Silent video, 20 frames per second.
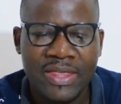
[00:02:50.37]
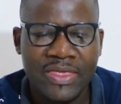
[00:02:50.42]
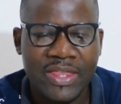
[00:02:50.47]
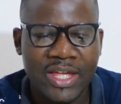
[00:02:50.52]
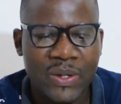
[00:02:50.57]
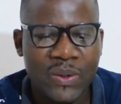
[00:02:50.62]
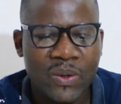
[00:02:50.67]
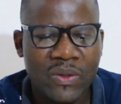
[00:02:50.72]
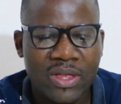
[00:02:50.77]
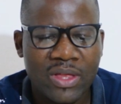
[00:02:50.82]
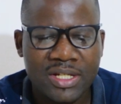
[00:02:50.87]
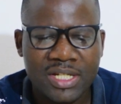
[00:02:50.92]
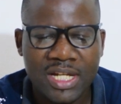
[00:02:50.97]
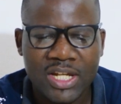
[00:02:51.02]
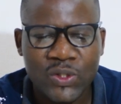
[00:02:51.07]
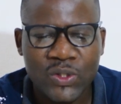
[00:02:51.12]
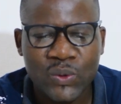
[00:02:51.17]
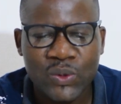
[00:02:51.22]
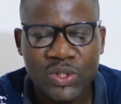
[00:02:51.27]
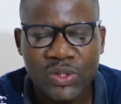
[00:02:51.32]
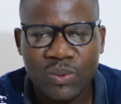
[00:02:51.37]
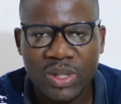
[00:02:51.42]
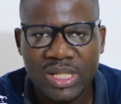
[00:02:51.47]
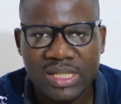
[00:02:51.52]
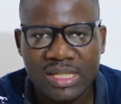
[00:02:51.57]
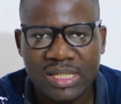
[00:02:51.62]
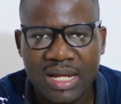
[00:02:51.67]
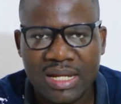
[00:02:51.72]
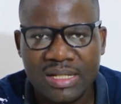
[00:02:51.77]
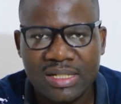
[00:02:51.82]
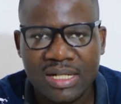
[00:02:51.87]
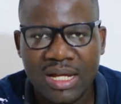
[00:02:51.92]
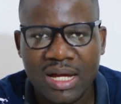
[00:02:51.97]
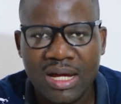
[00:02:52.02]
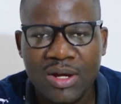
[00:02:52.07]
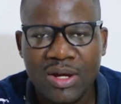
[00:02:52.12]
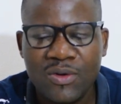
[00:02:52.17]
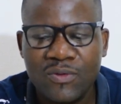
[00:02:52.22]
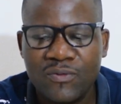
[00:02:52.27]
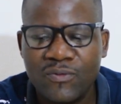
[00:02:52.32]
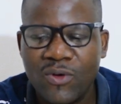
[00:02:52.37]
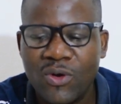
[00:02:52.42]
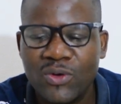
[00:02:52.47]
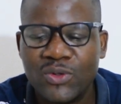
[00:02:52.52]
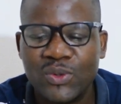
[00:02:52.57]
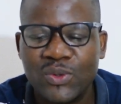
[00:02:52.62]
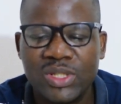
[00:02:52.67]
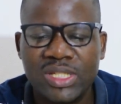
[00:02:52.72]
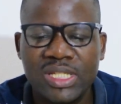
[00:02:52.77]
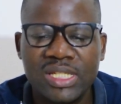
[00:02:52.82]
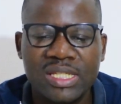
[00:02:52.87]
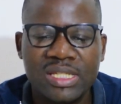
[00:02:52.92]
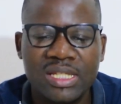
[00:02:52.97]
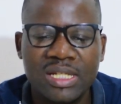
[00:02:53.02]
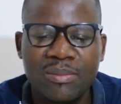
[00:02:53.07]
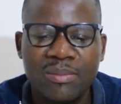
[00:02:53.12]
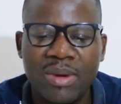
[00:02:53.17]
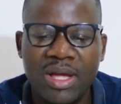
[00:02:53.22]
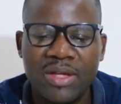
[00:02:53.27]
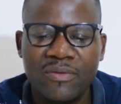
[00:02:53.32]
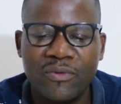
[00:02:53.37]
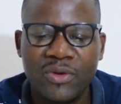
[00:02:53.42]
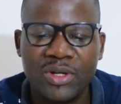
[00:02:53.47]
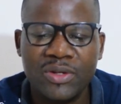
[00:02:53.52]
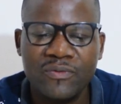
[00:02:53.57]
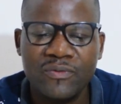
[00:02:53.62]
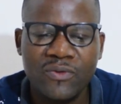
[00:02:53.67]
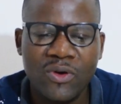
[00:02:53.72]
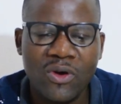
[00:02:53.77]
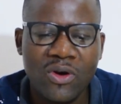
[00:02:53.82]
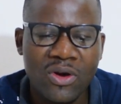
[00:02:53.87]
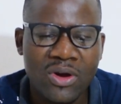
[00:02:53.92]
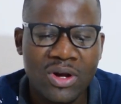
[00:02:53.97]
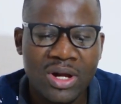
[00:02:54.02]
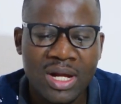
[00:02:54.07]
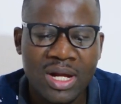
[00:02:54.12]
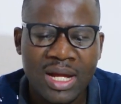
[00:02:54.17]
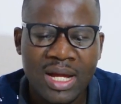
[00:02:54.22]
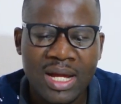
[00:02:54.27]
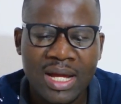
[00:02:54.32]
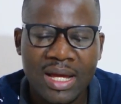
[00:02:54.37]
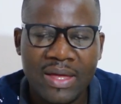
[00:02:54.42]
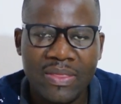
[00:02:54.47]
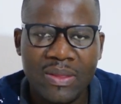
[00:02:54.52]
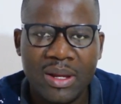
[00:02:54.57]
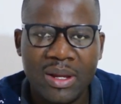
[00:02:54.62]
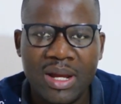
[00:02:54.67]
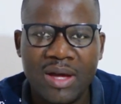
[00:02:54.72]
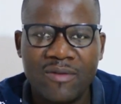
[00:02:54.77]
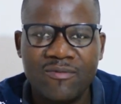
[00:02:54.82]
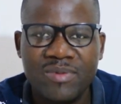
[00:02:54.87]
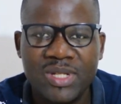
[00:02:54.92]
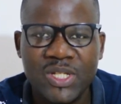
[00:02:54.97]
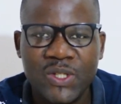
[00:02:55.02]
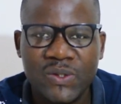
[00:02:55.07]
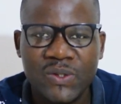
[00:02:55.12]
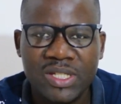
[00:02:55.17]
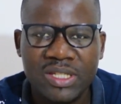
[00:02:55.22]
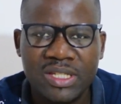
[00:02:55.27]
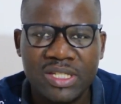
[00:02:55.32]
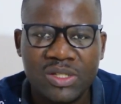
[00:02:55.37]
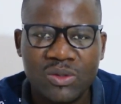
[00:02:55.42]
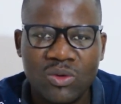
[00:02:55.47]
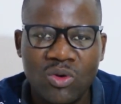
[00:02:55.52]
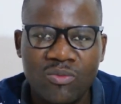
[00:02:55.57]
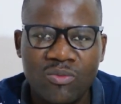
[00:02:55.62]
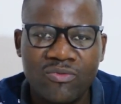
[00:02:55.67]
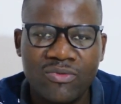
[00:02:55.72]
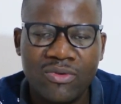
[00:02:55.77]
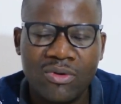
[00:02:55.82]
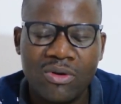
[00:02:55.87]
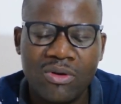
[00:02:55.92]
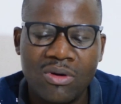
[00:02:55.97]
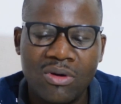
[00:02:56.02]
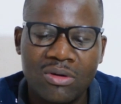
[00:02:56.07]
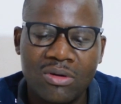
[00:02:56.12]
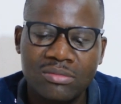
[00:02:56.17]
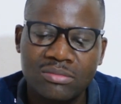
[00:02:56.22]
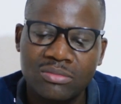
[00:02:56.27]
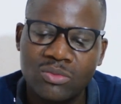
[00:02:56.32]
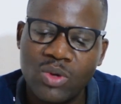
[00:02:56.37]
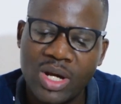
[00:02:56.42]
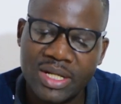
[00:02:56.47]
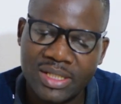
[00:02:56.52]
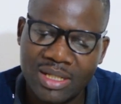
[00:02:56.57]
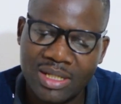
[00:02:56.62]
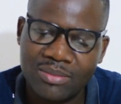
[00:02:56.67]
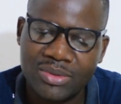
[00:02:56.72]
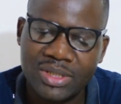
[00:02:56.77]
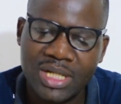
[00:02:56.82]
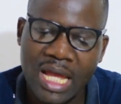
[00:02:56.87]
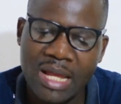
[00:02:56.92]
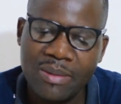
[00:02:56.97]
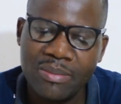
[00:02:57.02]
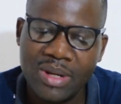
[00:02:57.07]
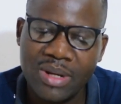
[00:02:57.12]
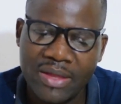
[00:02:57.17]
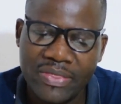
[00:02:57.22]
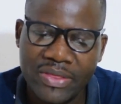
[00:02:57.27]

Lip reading: they know that I use WestHunter 4 to 16 by 44, and then I've been using this scope for quite some time.